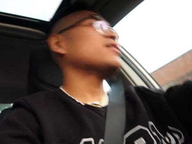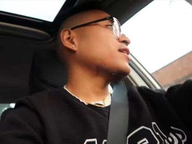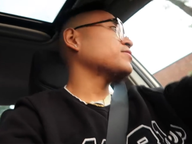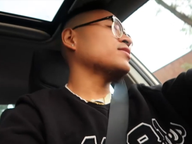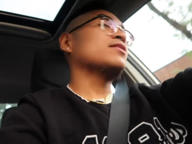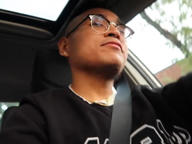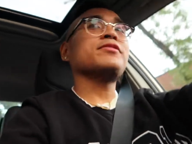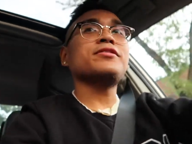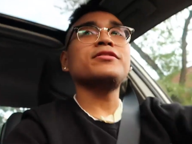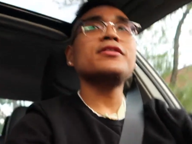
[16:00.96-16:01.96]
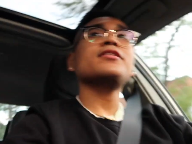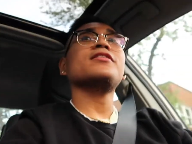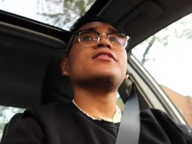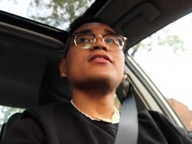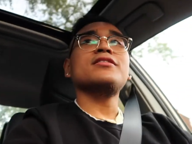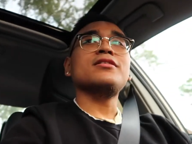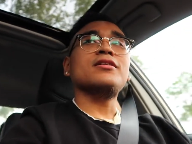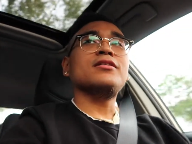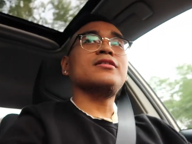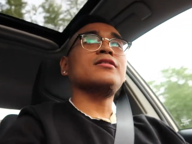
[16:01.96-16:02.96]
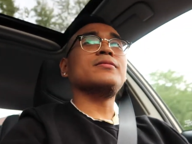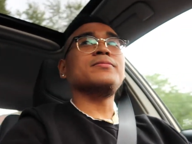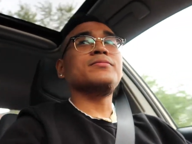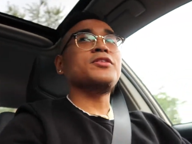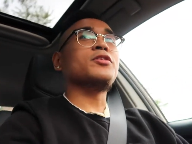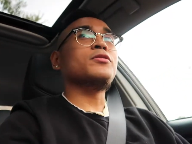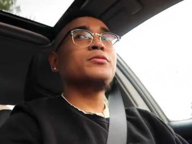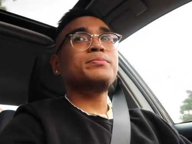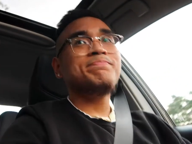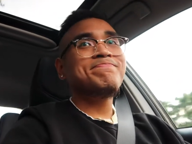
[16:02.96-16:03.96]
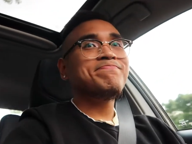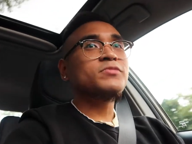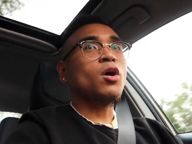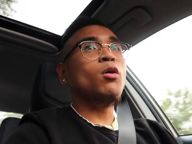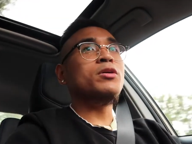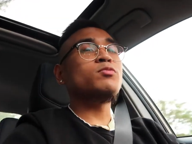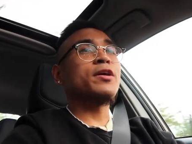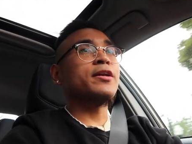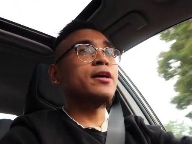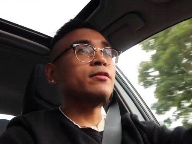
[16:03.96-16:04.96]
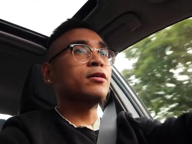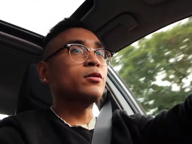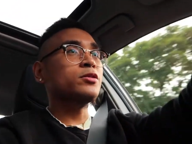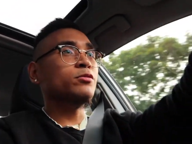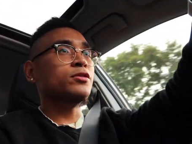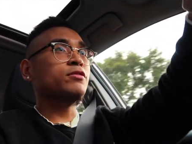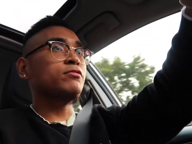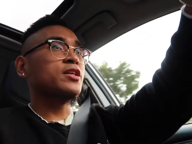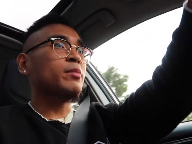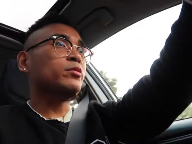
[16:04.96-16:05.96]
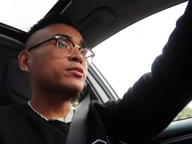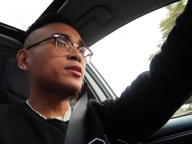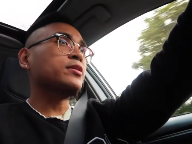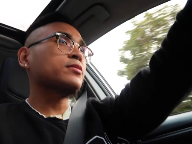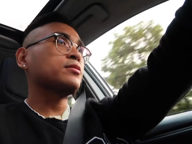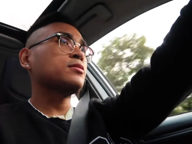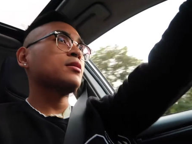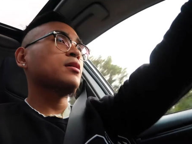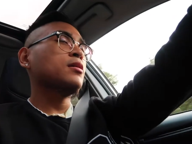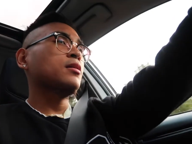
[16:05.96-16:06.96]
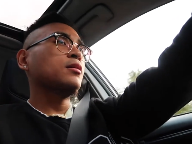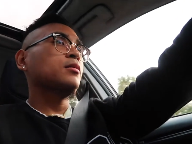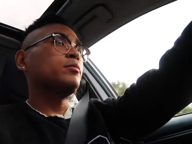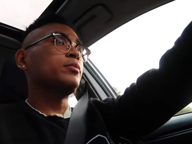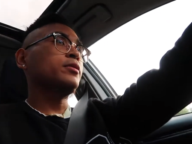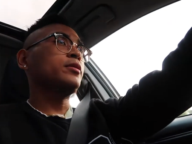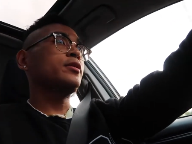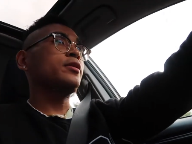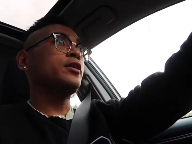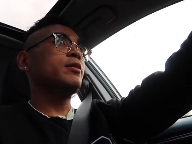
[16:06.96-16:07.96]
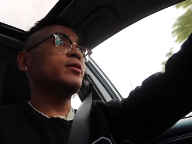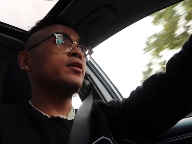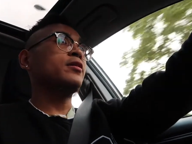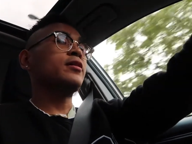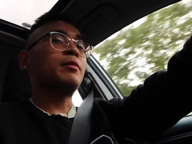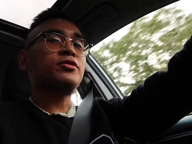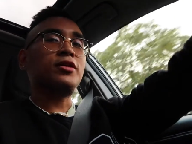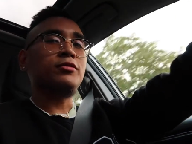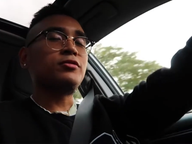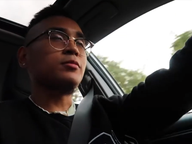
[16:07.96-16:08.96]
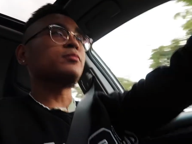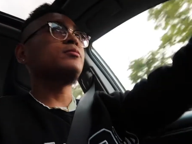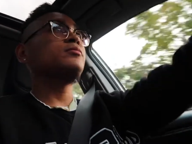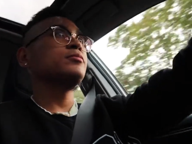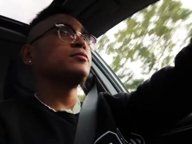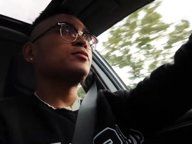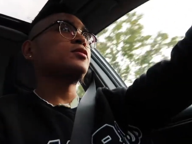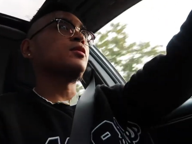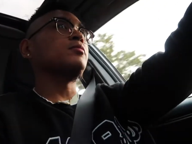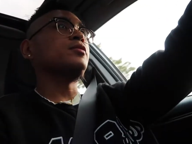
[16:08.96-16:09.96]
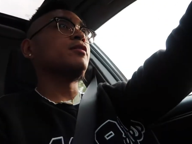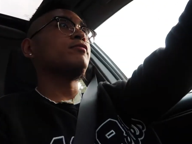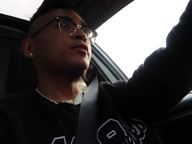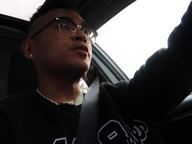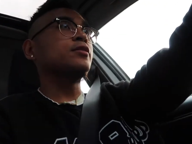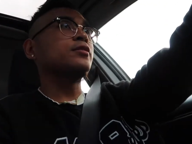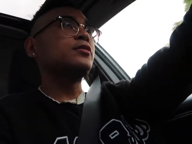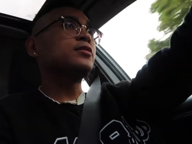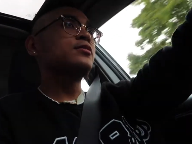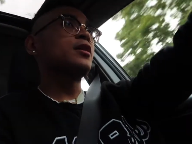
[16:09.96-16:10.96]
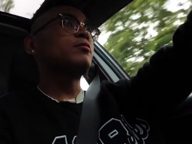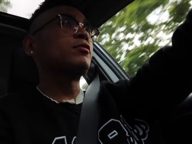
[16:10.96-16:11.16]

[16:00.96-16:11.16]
my lifestyle for you. You know, always working out, always doing the same routines. But yeah, man, I'm trying to do something different this time